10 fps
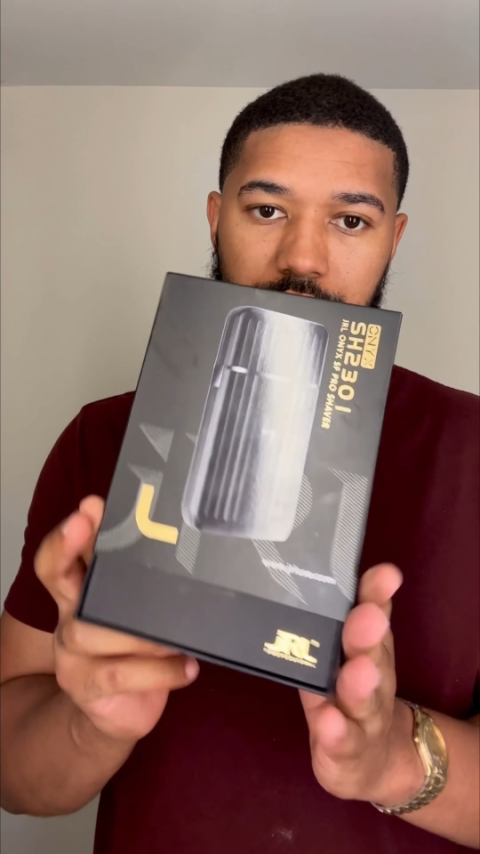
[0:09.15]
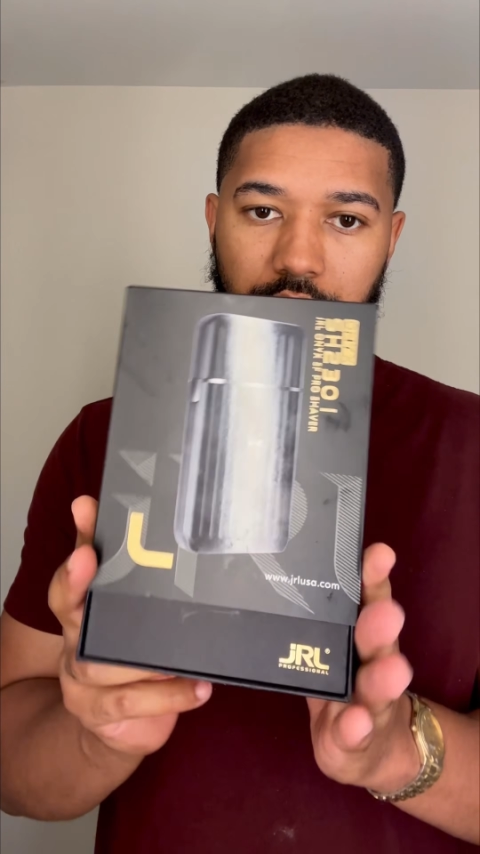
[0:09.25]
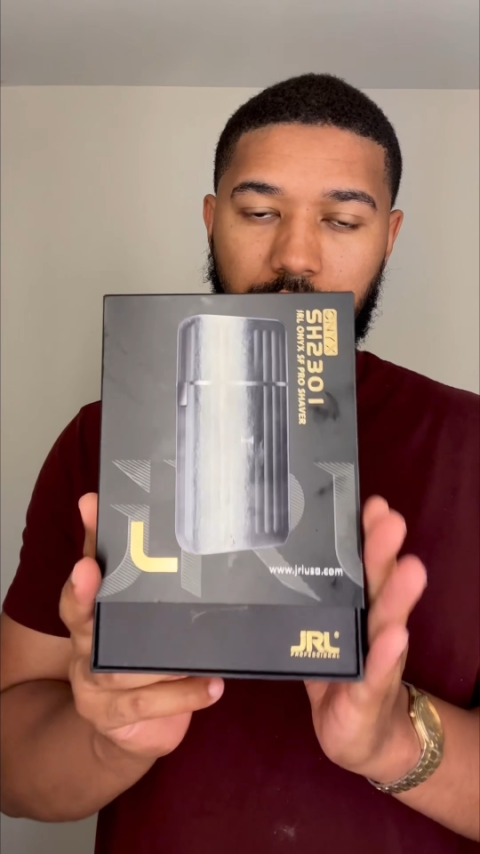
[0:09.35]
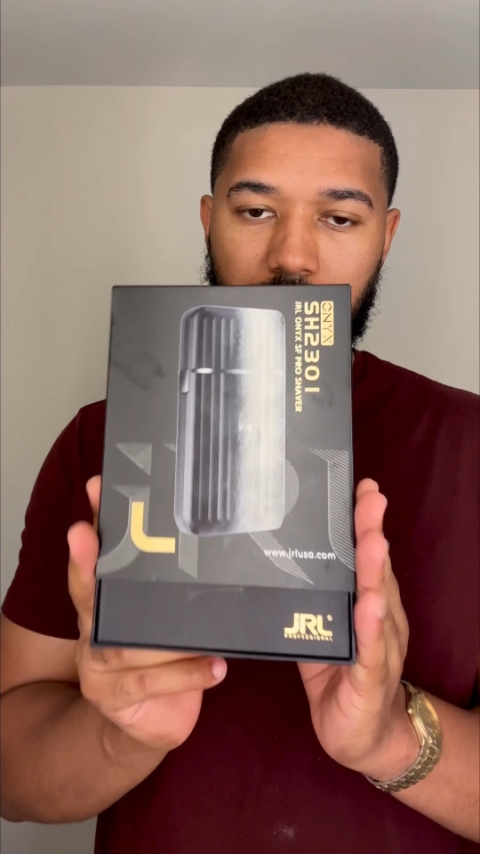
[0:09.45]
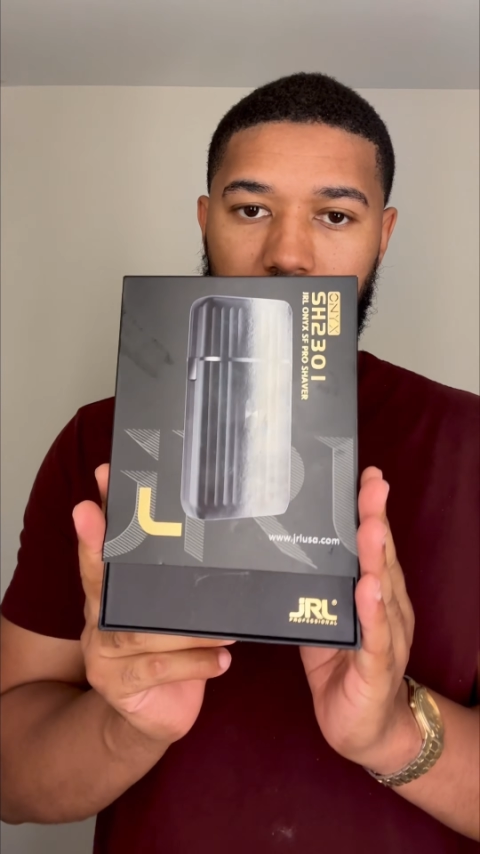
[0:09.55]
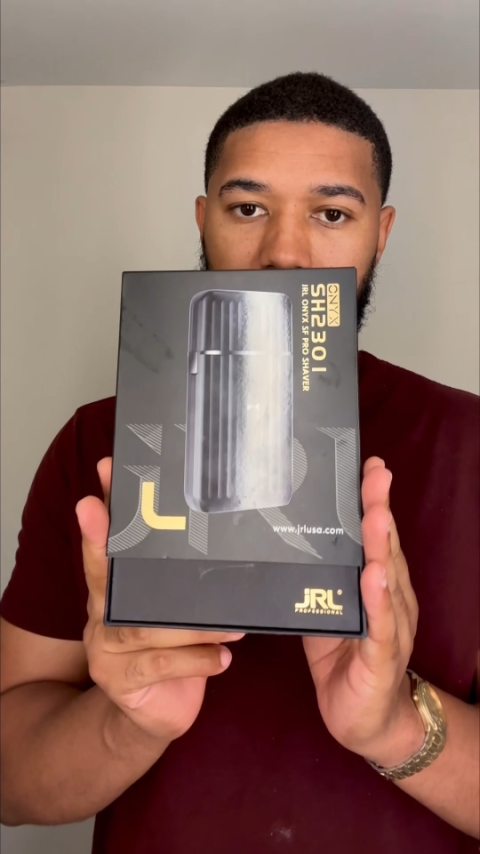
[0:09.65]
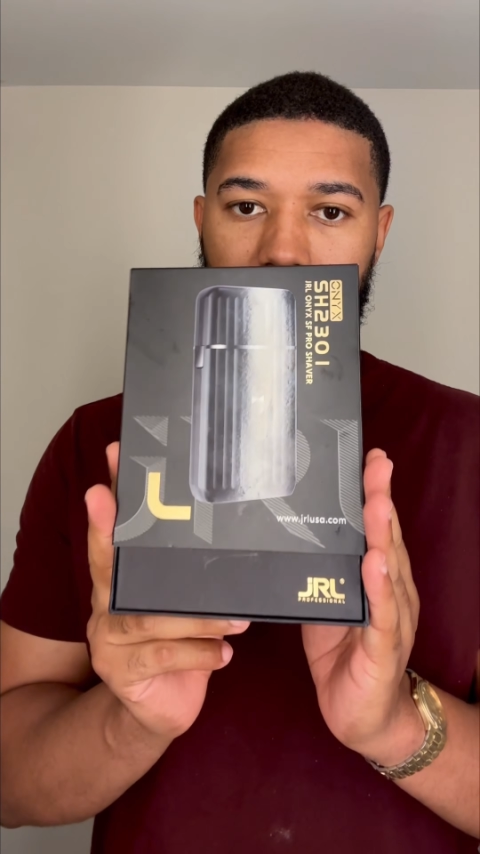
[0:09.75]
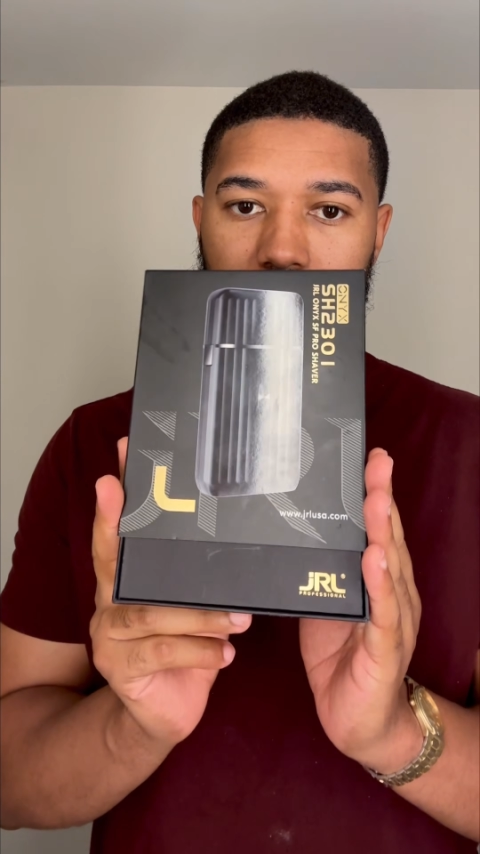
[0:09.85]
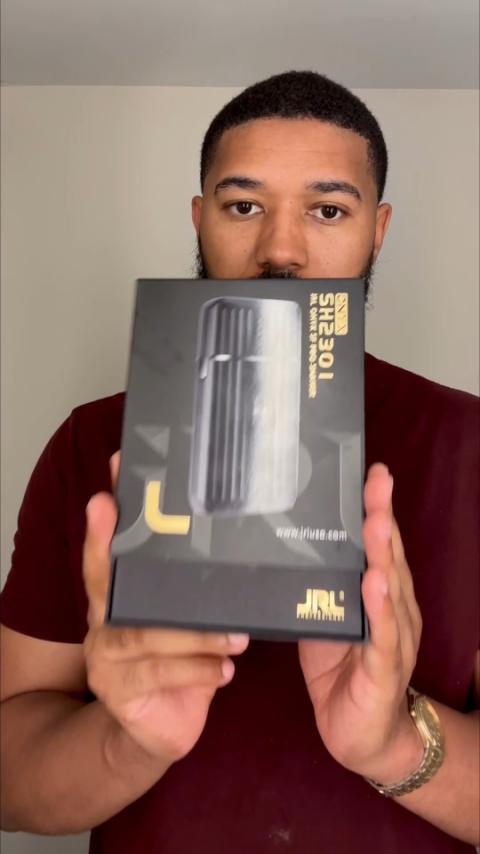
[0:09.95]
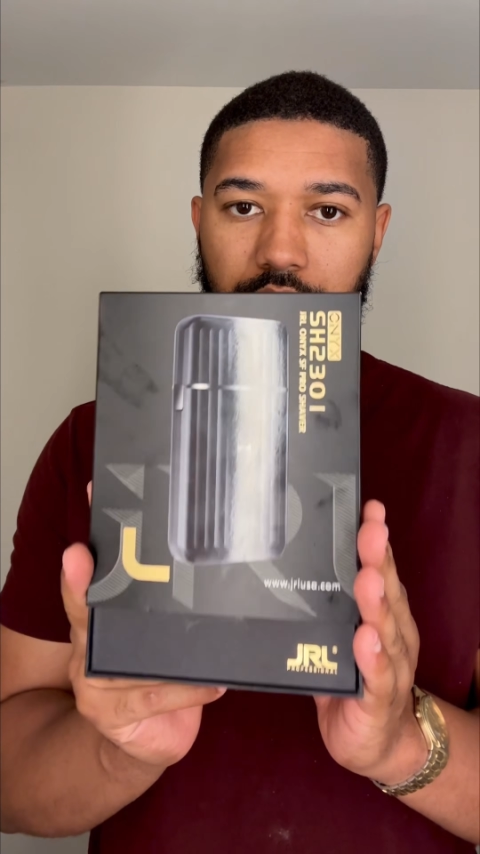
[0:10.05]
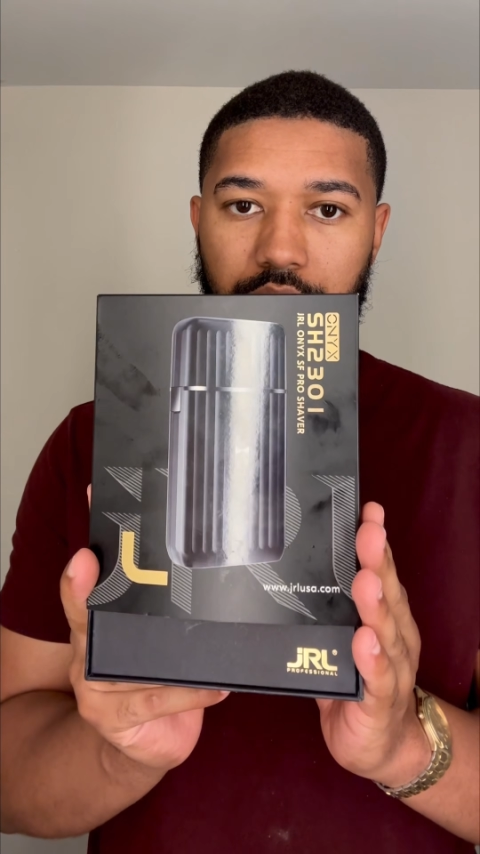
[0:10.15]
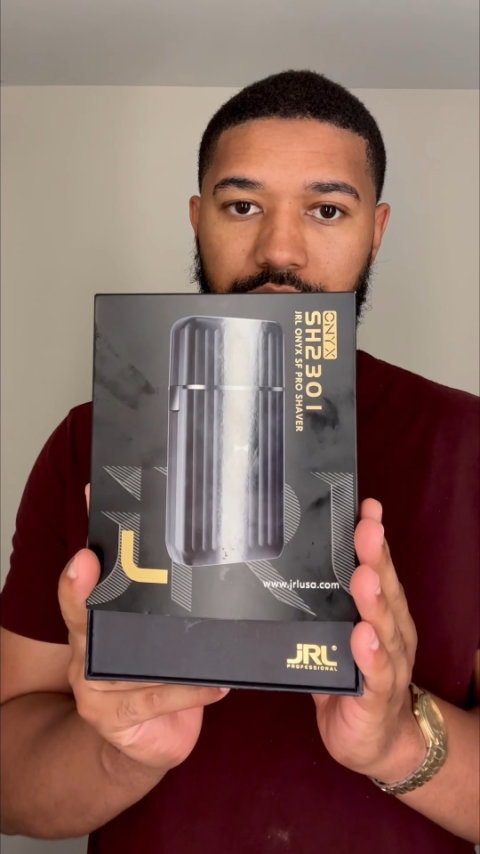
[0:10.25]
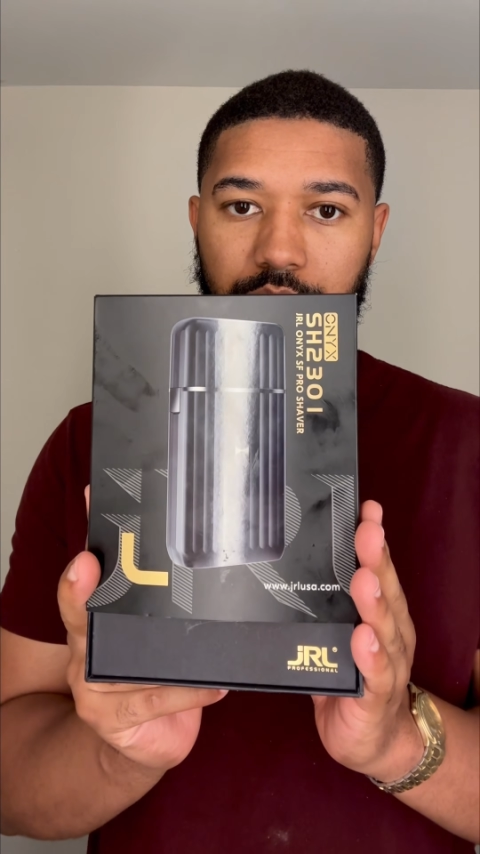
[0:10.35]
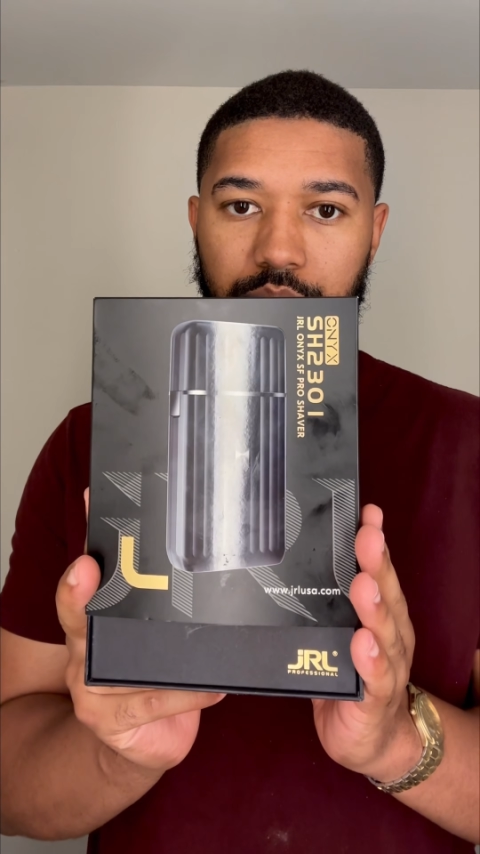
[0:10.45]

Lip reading: I bought it from